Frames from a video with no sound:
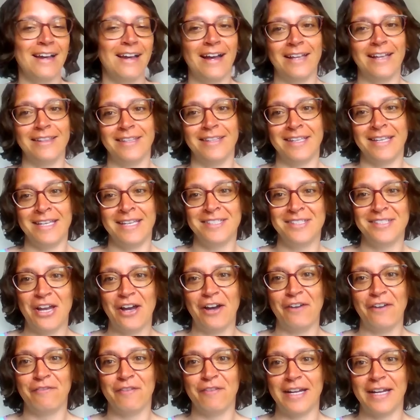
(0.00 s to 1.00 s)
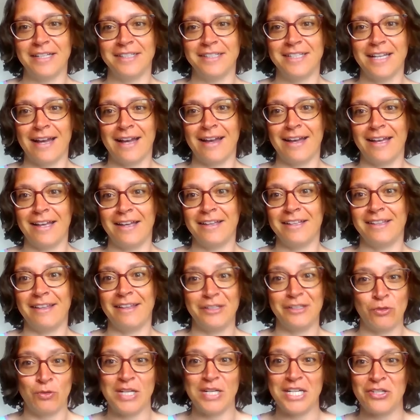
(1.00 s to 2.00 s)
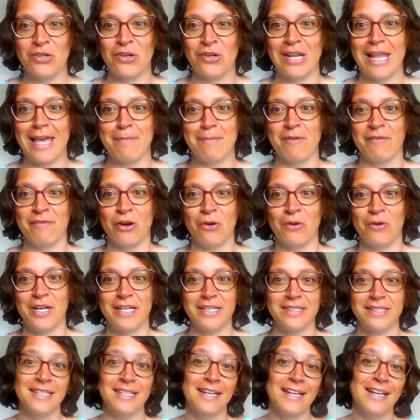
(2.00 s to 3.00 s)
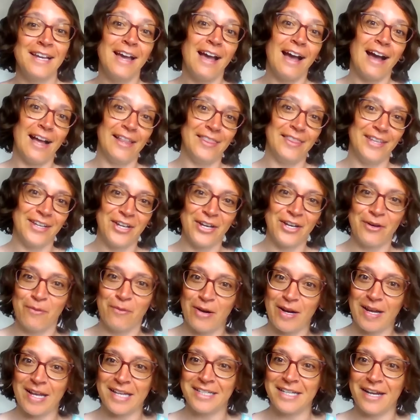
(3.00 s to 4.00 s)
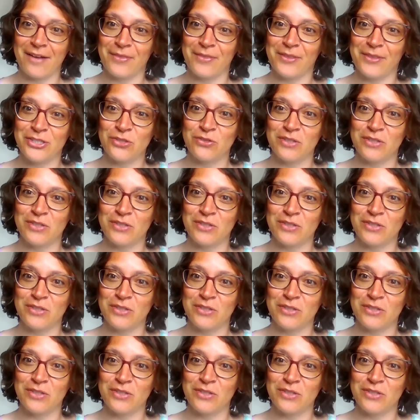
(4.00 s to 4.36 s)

and his girlfriend, like traditional Labour voters, and the girl walking down the